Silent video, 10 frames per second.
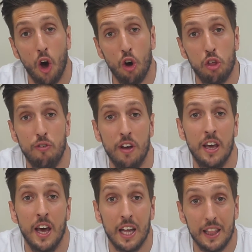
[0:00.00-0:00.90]
or
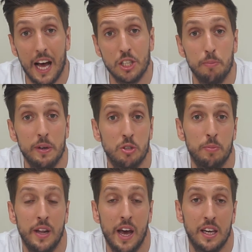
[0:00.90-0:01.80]
3 larger meals
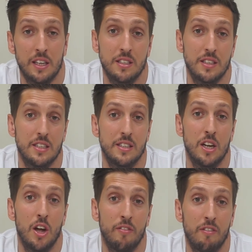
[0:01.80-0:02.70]
per day
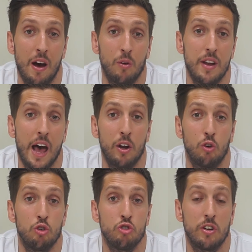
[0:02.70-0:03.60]
consisted of around
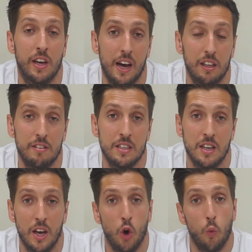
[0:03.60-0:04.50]
900
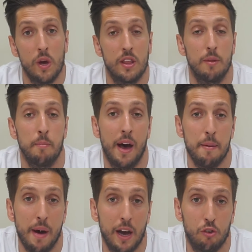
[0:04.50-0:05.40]
calories with my
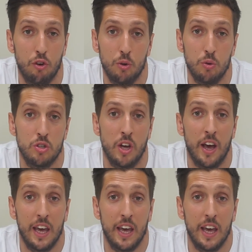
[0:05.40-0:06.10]
macros